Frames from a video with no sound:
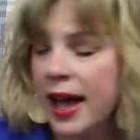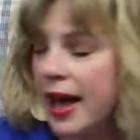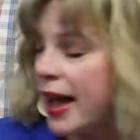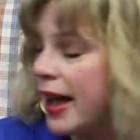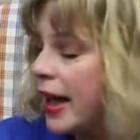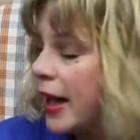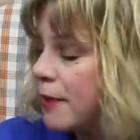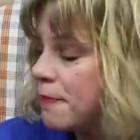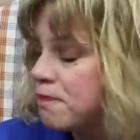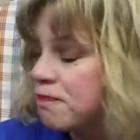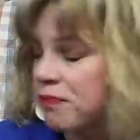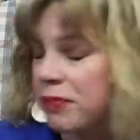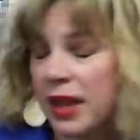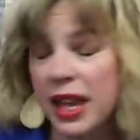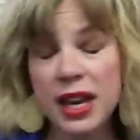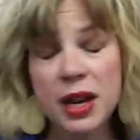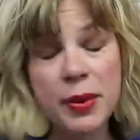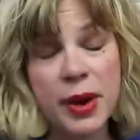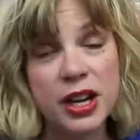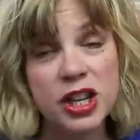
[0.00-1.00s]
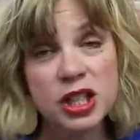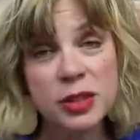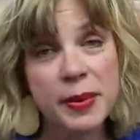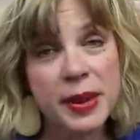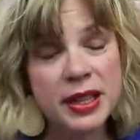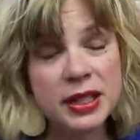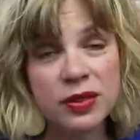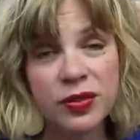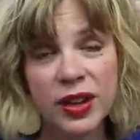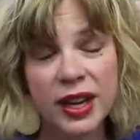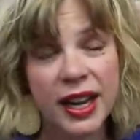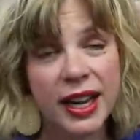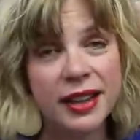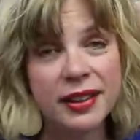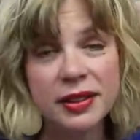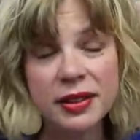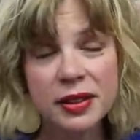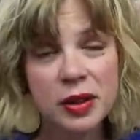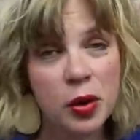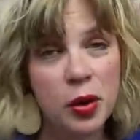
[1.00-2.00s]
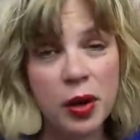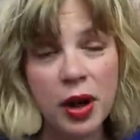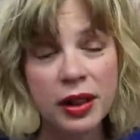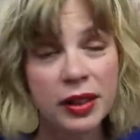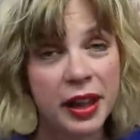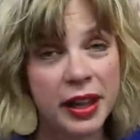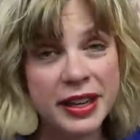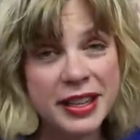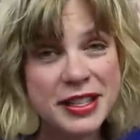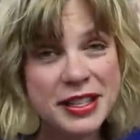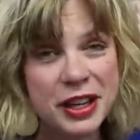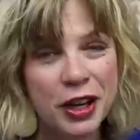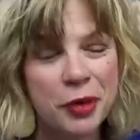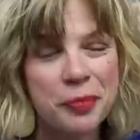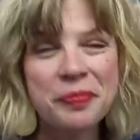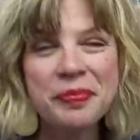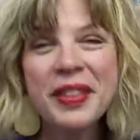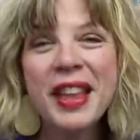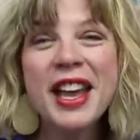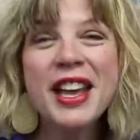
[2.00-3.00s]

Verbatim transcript: Um, anyway, it just makes fitting a lot easier.